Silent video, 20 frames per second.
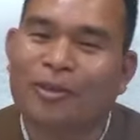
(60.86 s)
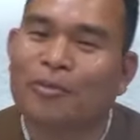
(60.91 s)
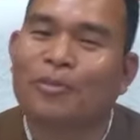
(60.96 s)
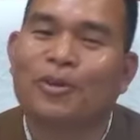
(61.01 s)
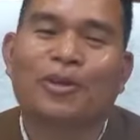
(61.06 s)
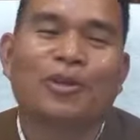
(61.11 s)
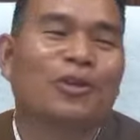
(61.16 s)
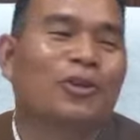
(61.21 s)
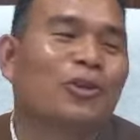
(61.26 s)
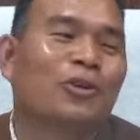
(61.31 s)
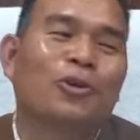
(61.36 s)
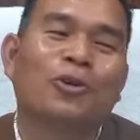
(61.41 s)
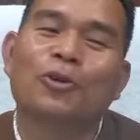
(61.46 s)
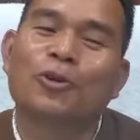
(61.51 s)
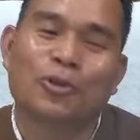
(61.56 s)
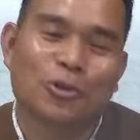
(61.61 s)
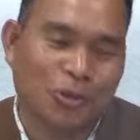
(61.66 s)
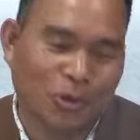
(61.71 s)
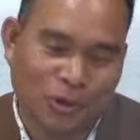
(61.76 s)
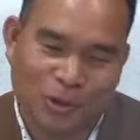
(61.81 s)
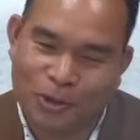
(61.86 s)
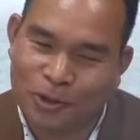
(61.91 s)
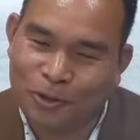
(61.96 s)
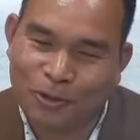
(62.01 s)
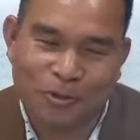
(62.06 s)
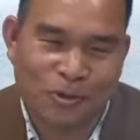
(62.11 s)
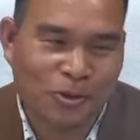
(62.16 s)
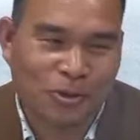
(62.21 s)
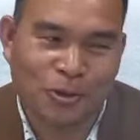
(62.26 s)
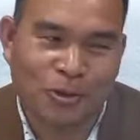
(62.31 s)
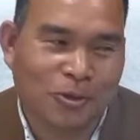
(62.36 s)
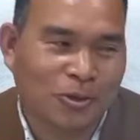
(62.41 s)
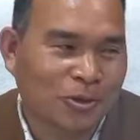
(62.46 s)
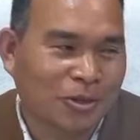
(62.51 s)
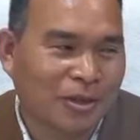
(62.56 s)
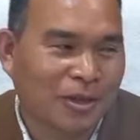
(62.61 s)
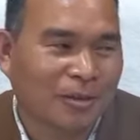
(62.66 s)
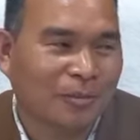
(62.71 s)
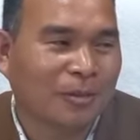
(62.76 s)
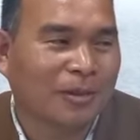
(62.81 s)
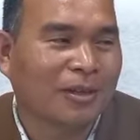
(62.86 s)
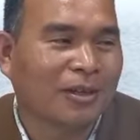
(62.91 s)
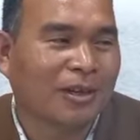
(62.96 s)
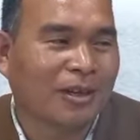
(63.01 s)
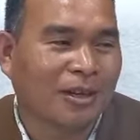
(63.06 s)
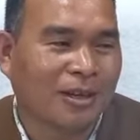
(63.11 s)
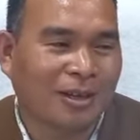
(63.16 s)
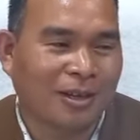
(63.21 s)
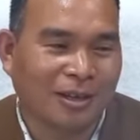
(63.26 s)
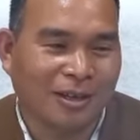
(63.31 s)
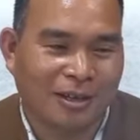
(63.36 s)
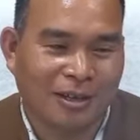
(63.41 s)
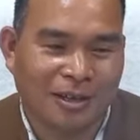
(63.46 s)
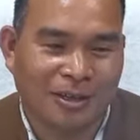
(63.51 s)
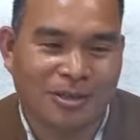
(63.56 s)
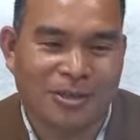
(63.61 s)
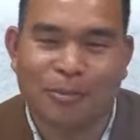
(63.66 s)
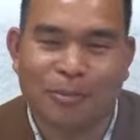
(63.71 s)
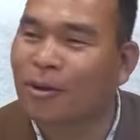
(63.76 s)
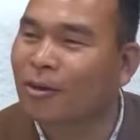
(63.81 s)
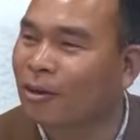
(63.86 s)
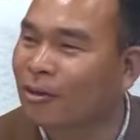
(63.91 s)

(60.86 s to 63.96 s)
will be huge. Even the small